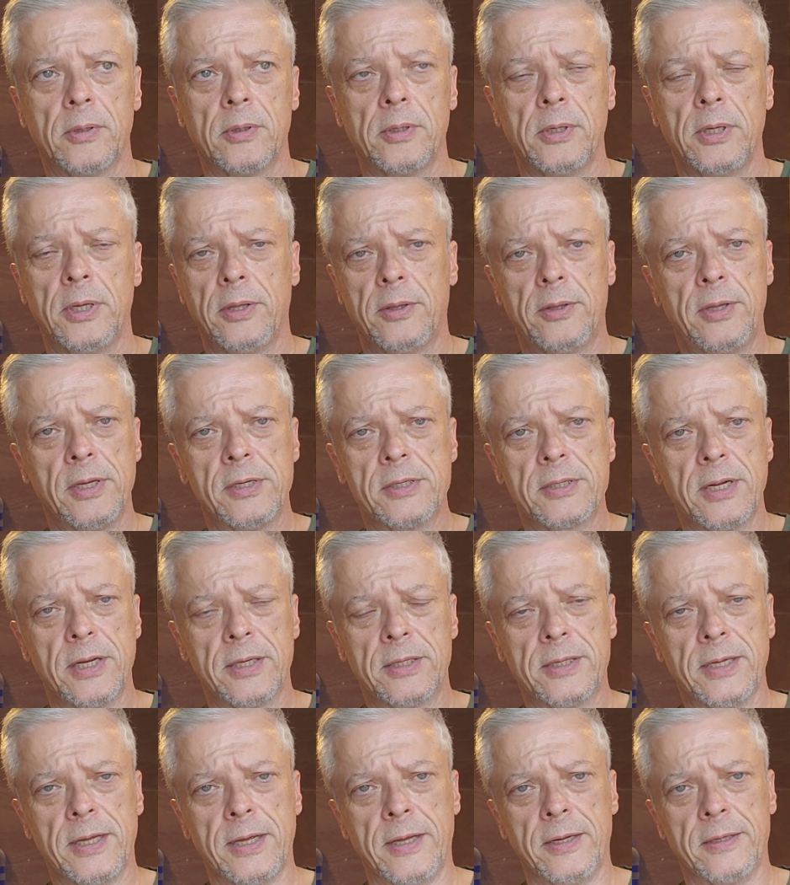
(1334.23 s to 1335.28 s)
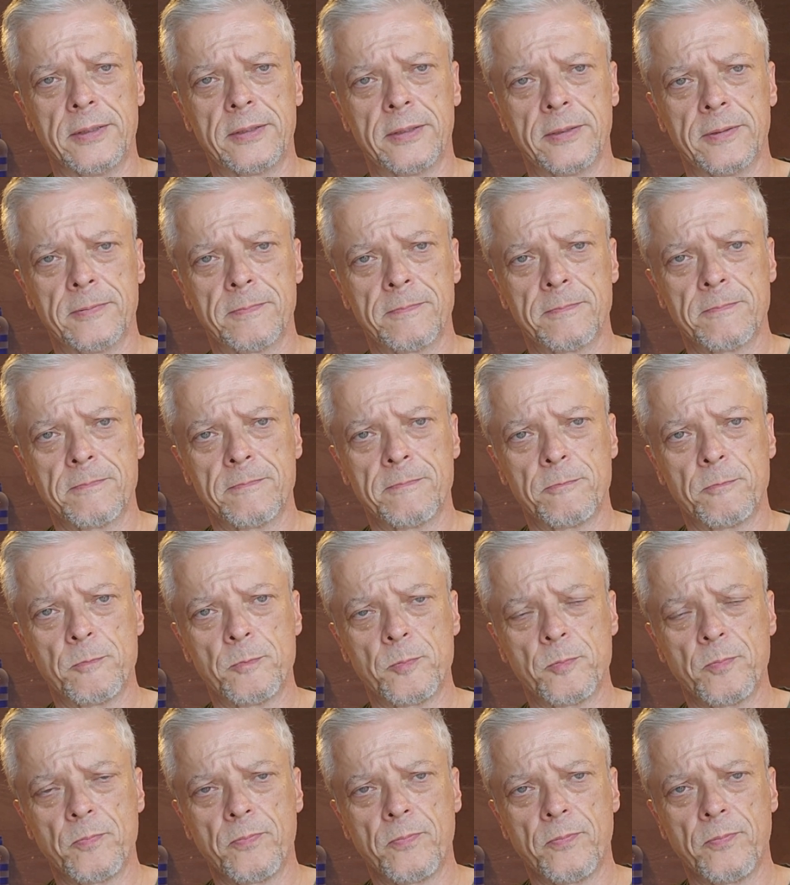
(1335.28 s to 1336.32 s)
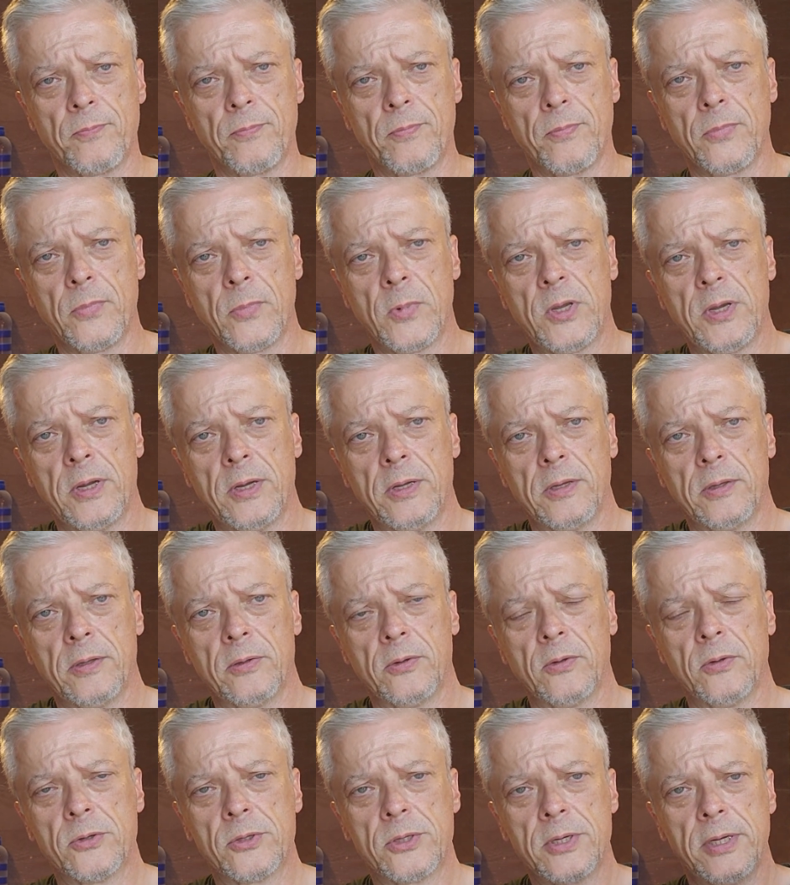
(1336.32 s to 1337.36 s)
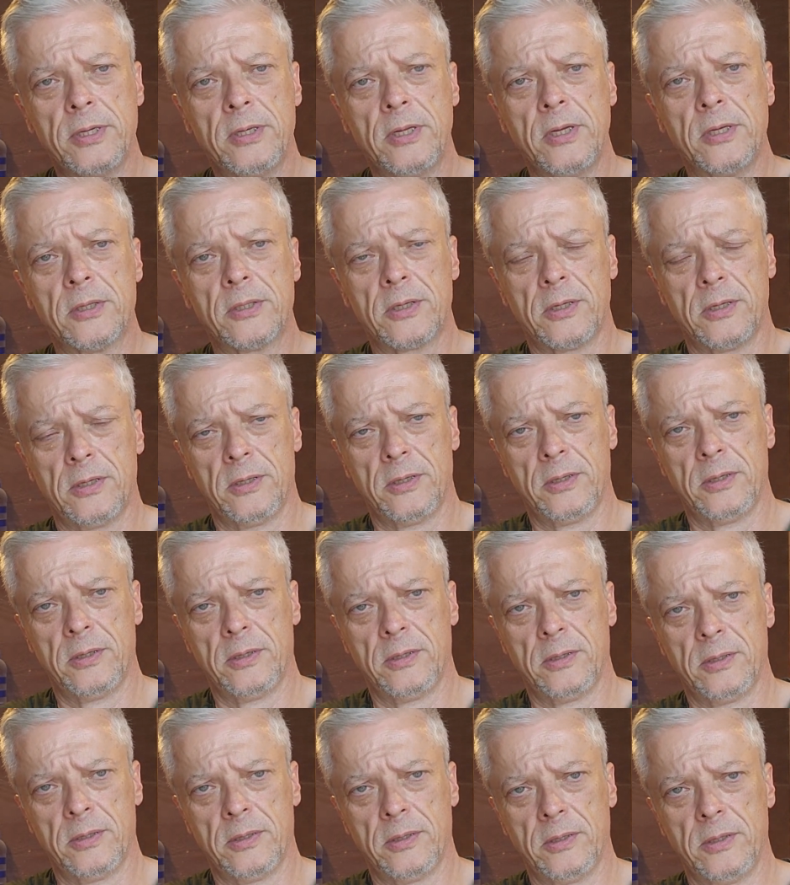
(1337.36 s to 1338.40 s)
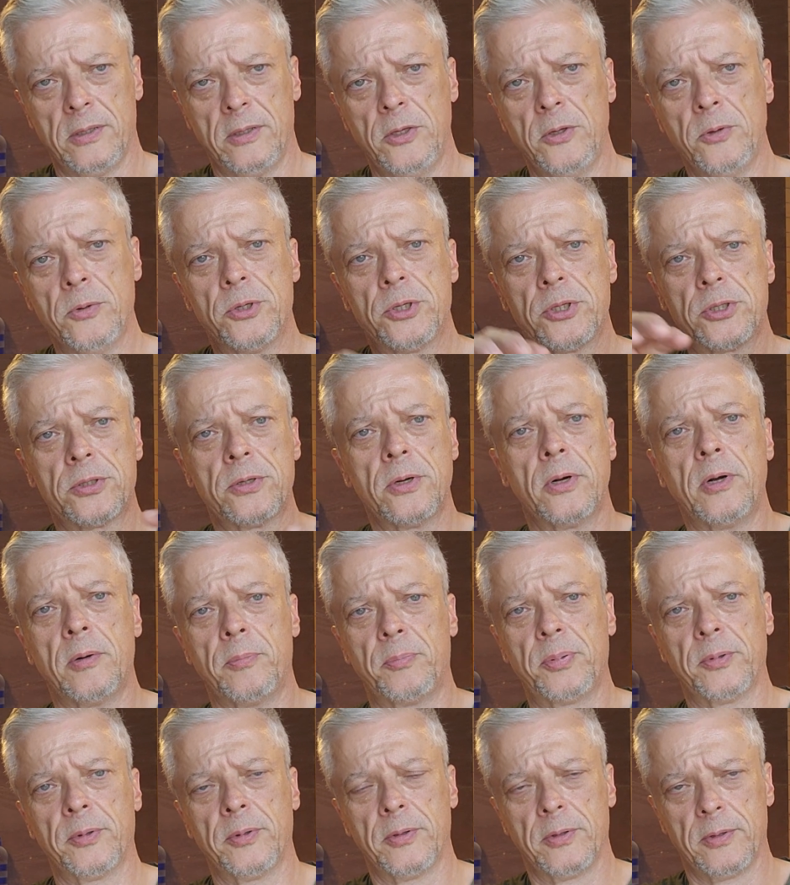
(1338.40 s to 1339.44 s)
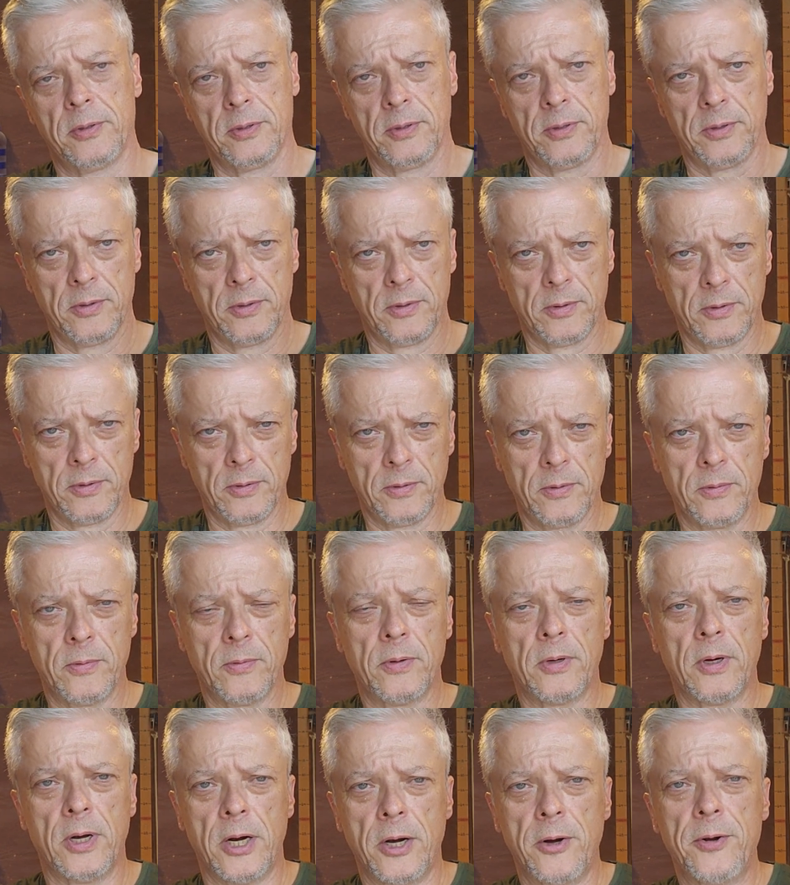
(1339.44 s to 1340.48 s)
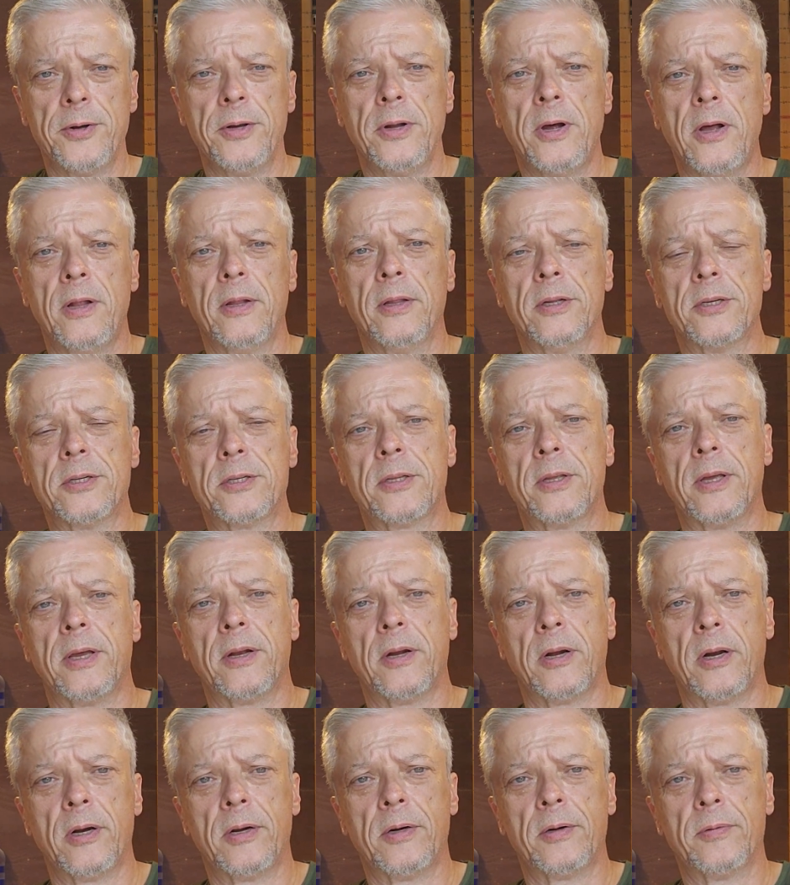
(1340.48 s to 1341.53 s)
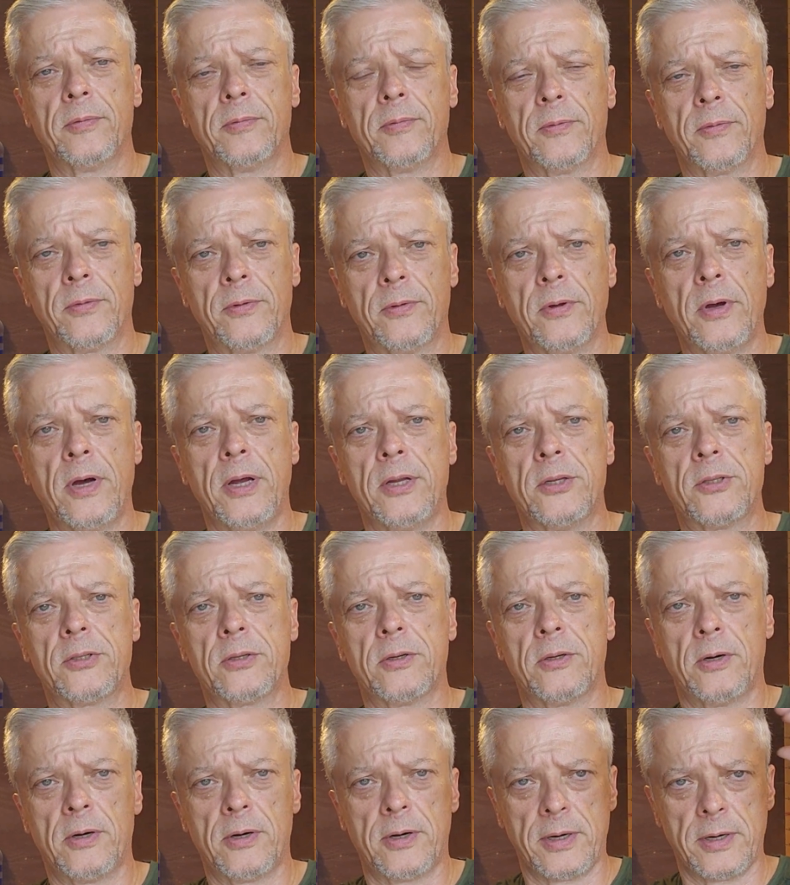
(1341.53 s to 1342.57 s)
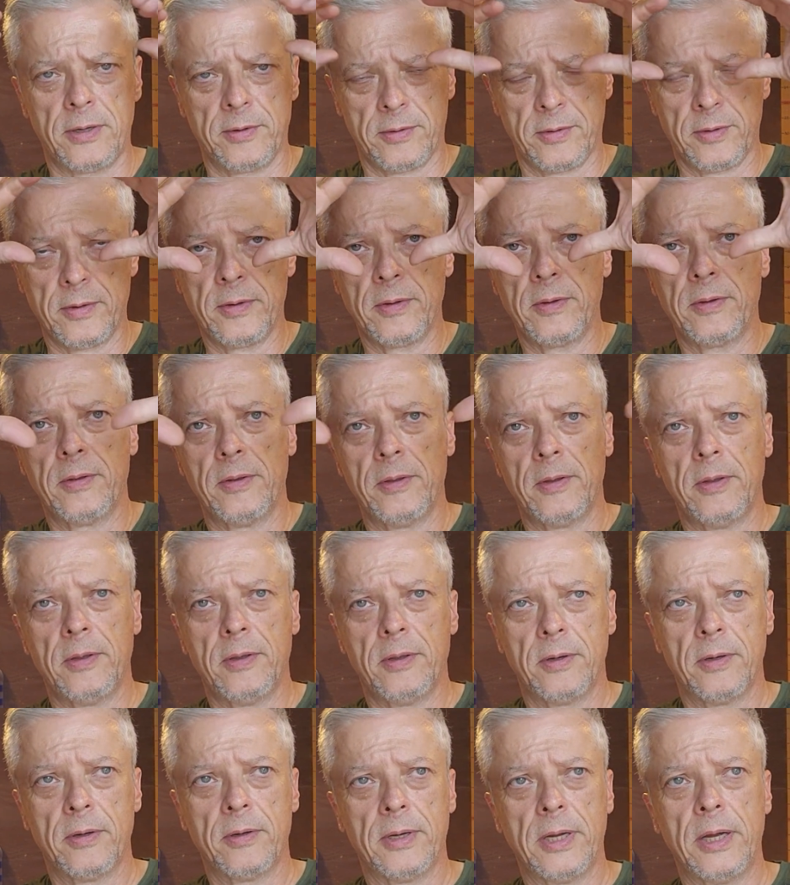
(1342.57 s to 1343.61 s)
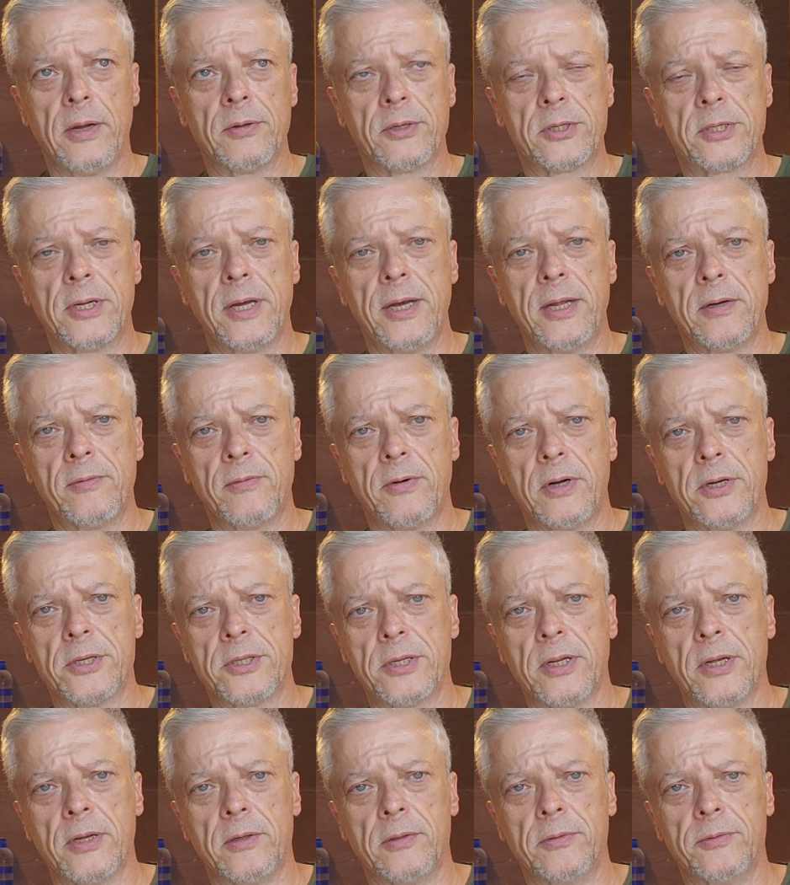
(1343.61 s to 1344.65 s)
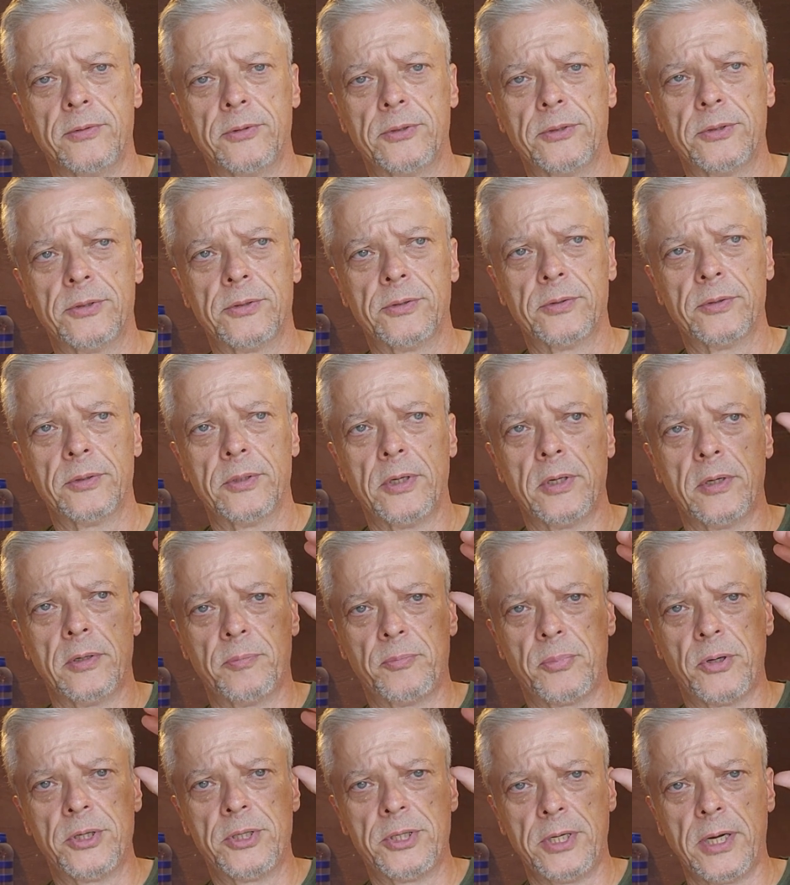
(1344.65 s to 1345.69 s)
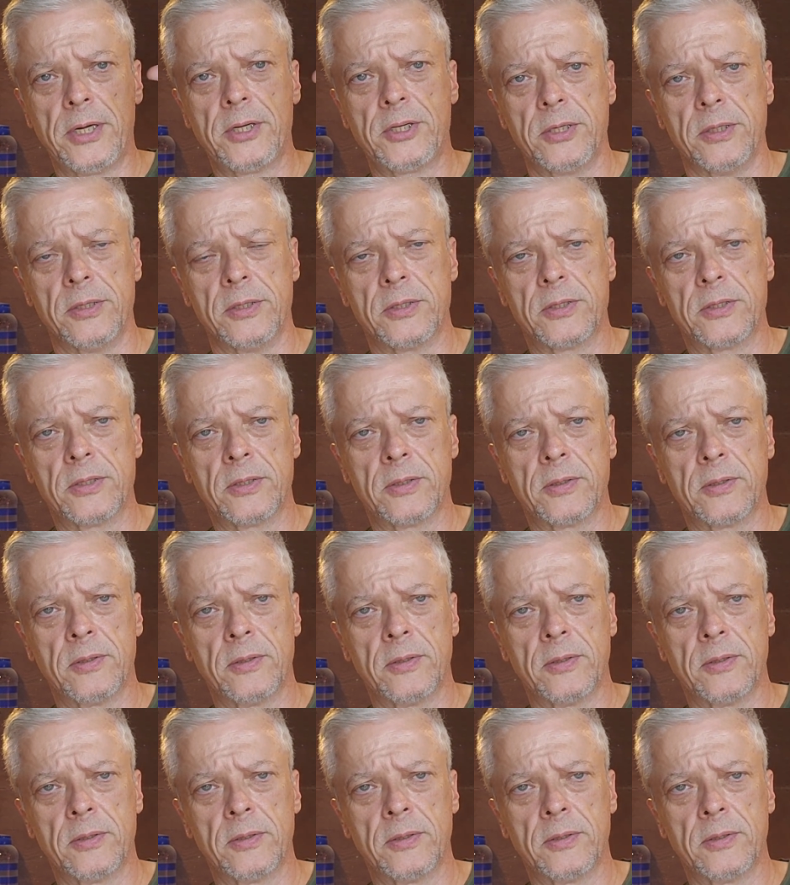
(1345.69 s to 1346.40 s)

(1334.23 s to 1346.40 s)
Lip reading: and things like that. Okay, those ideas usurp our knowledge that our thoughts are outside of ourselves. They're projections.